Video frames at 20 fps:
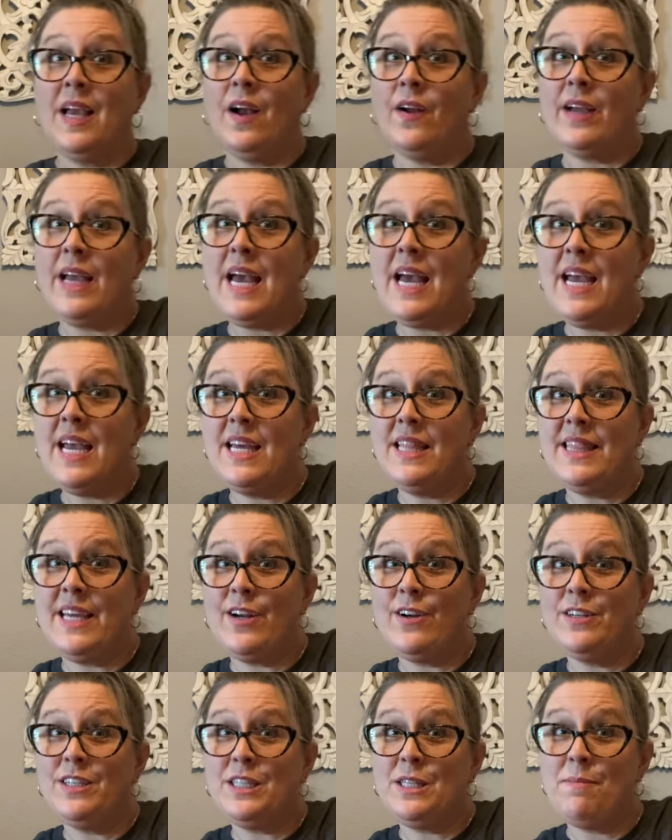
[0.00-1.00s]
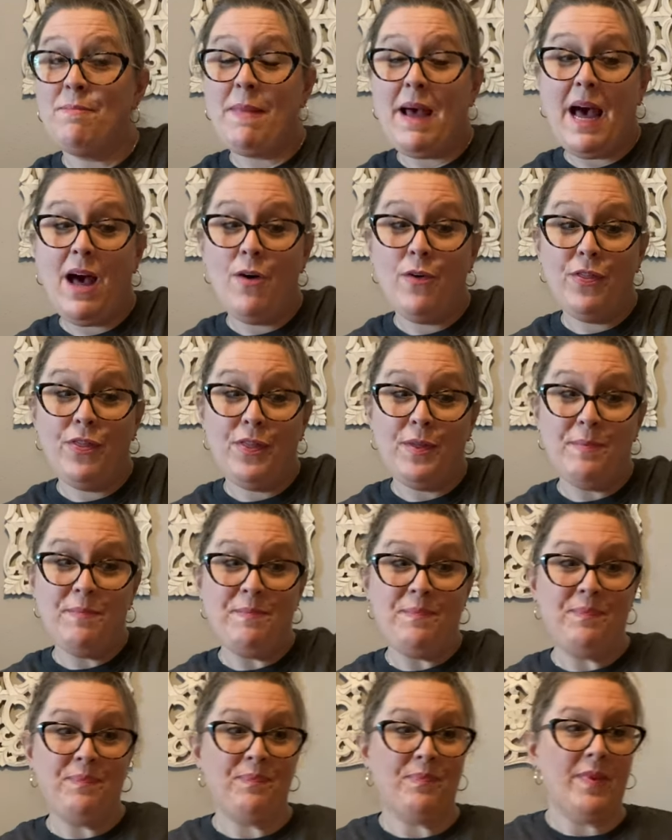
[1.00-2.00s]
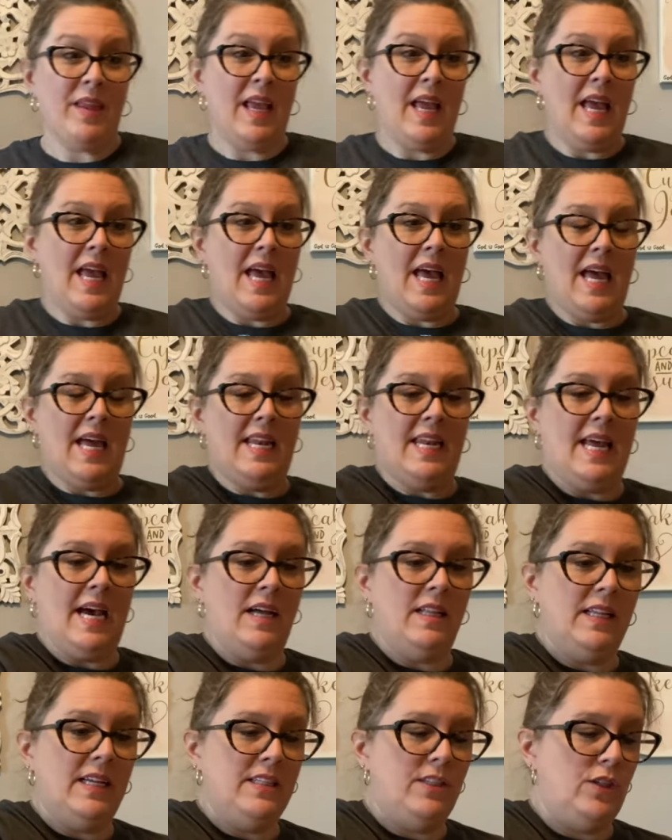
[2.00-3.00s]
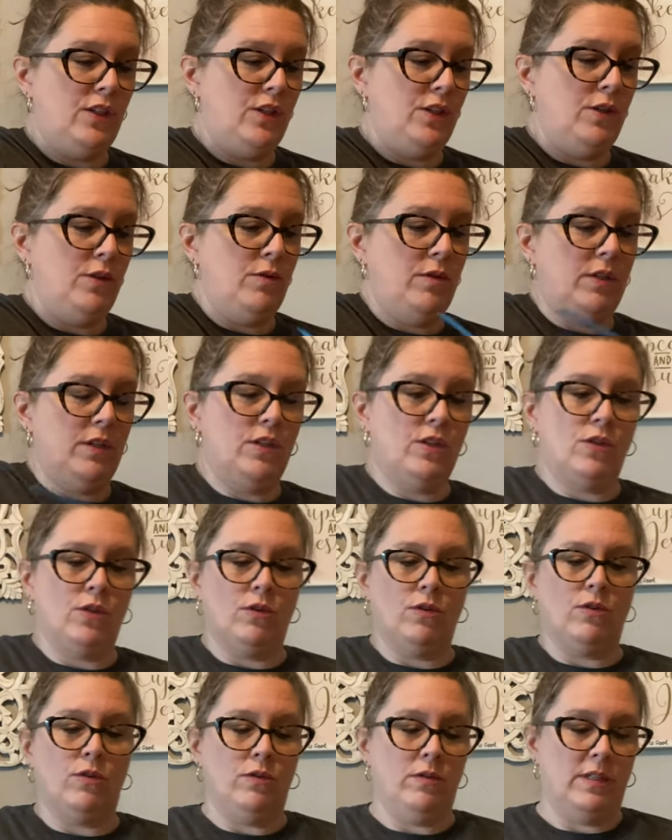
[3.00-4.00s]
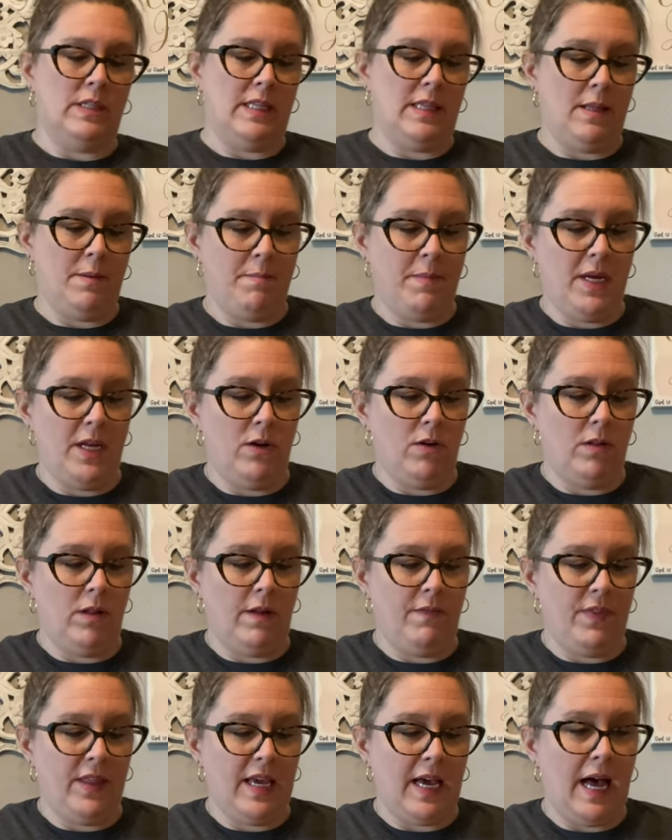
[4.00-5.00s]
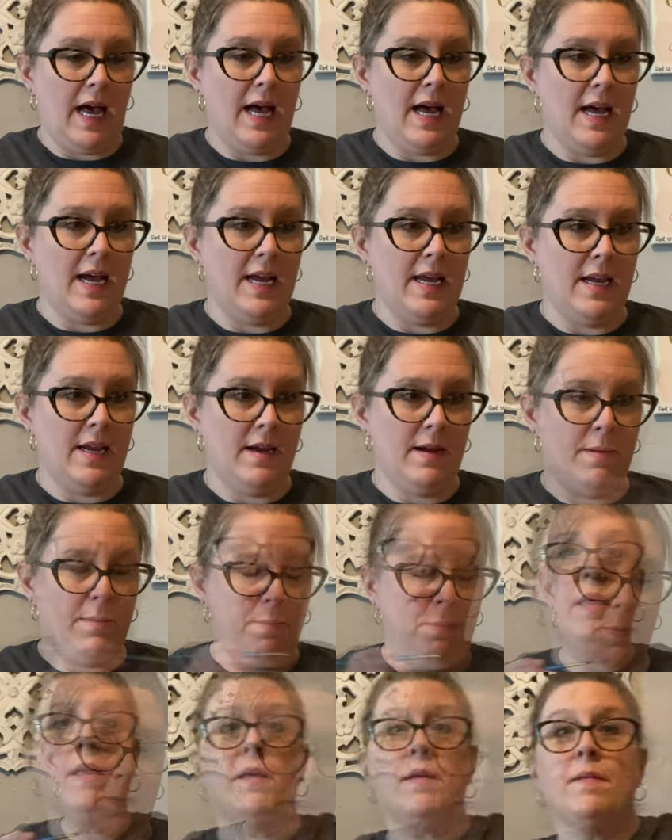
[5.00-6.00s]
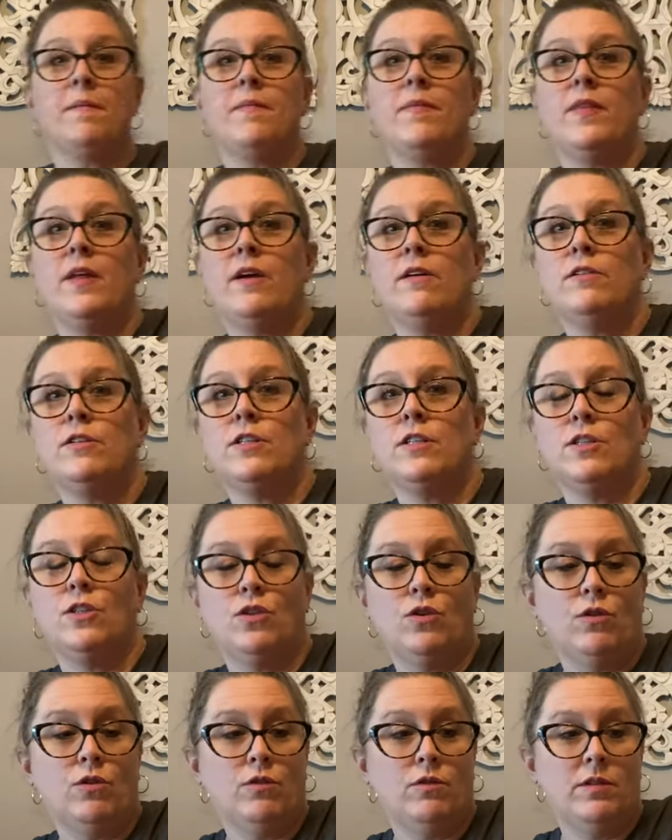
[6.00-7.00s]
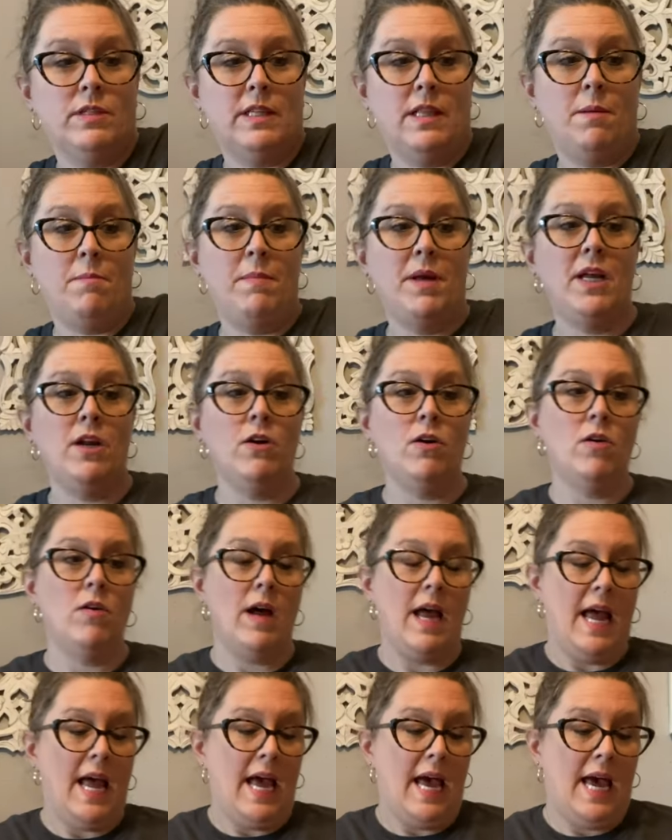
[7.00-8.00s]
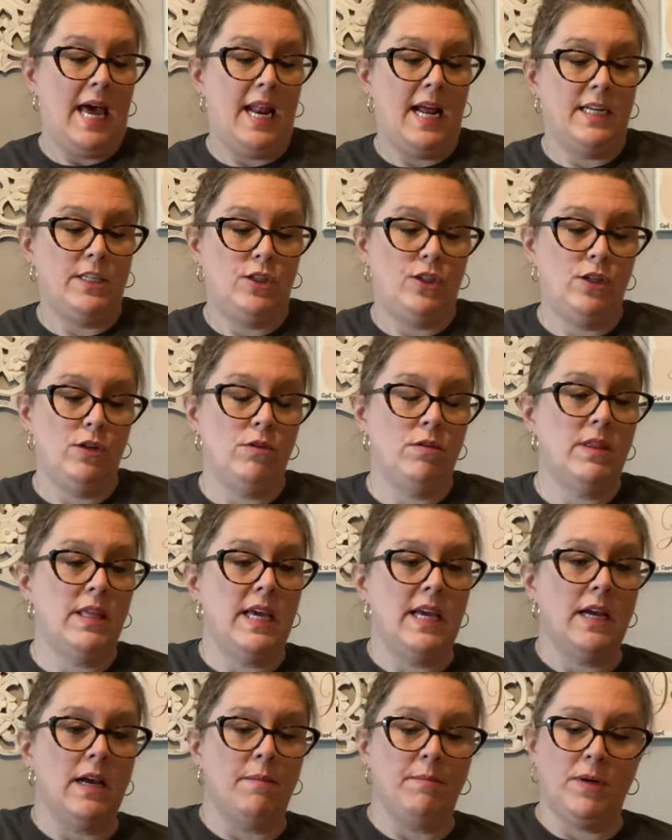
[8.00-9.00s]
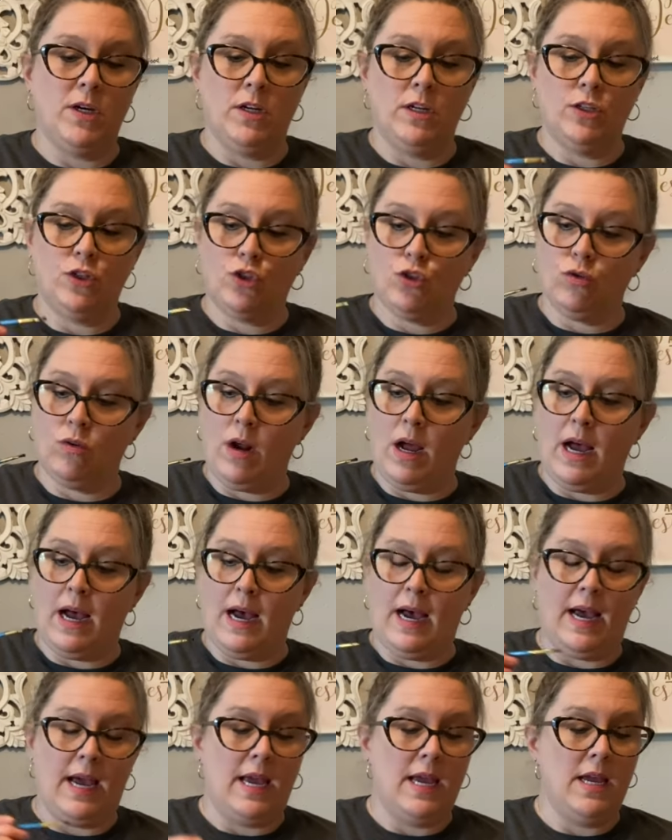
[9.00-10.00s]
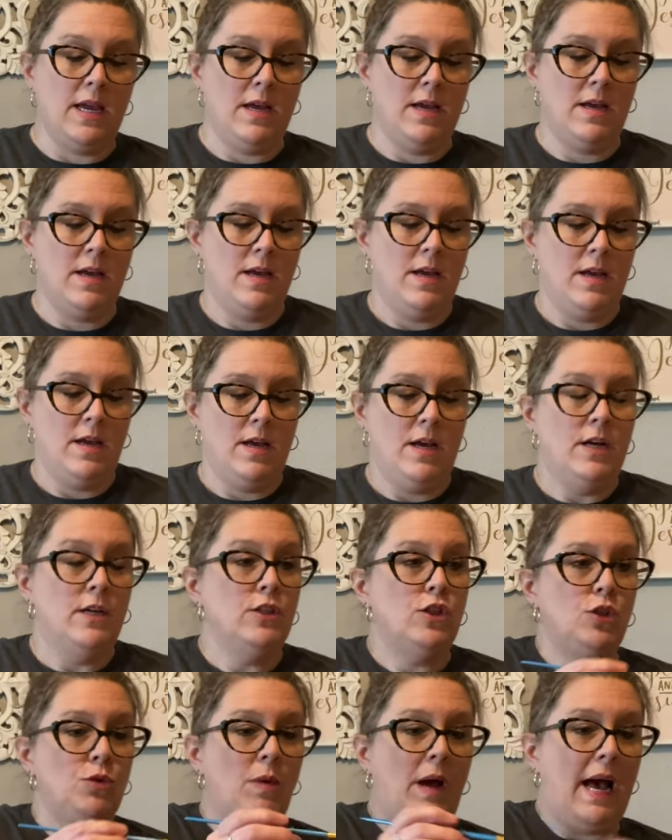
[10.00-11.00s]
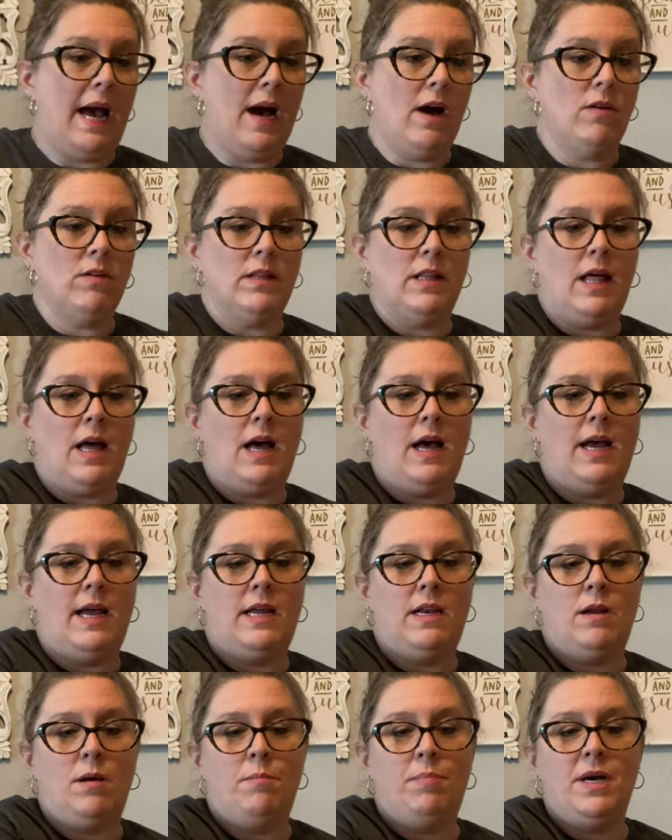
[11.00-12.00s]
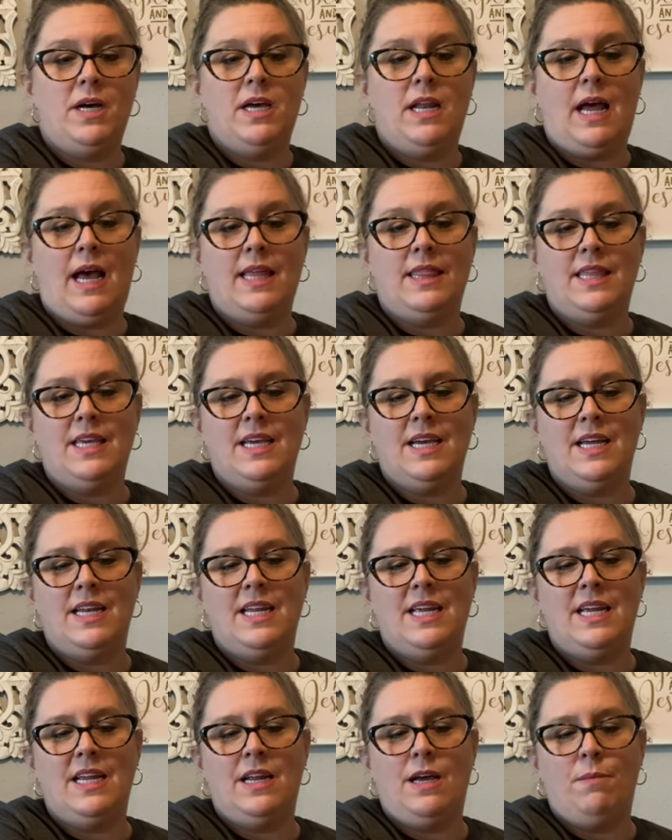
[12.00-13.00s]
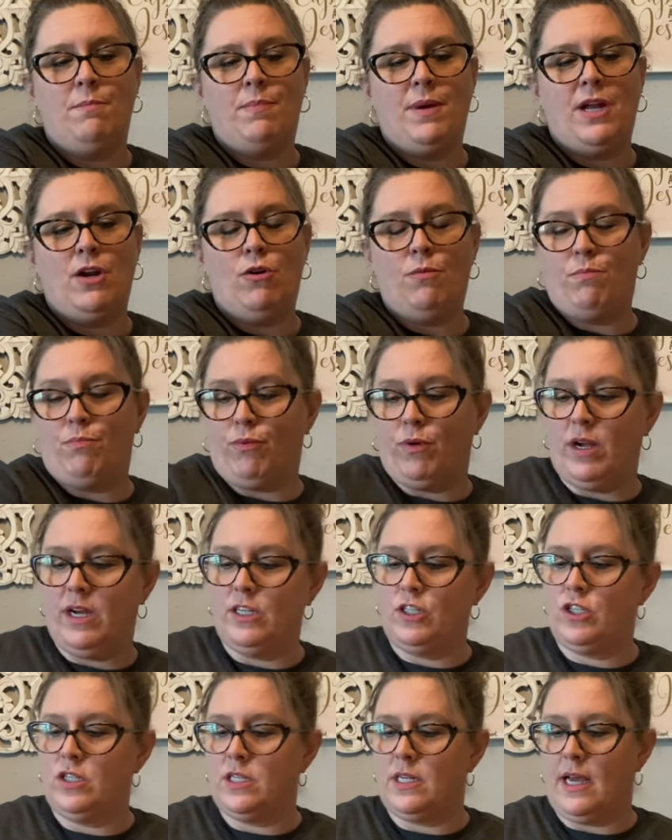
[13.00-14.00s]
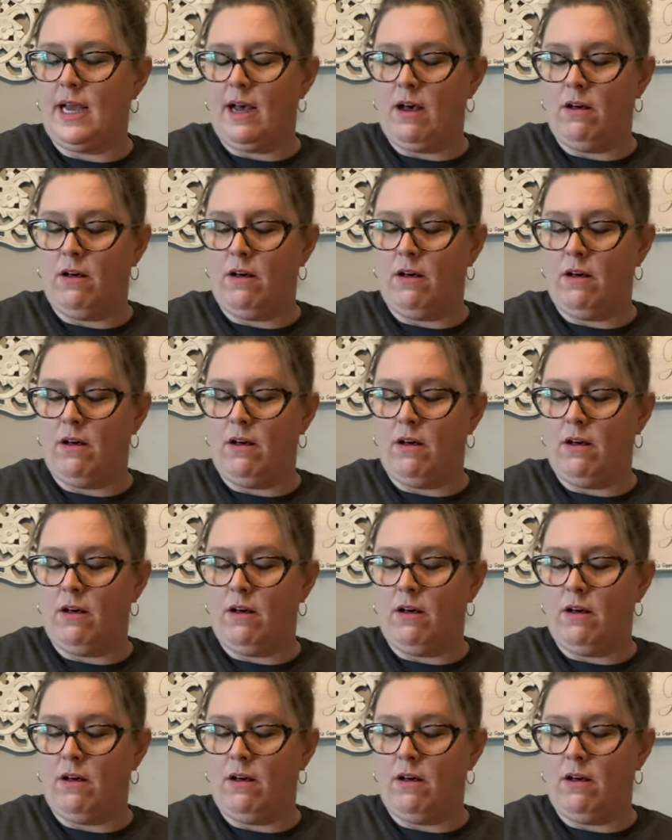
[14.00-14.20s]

Okay, there's the mouth. Now let's do the circles in the middle of the eye. There's the circles in the middle. And I do think I'm gonna try to outline, but I think I need a better brush to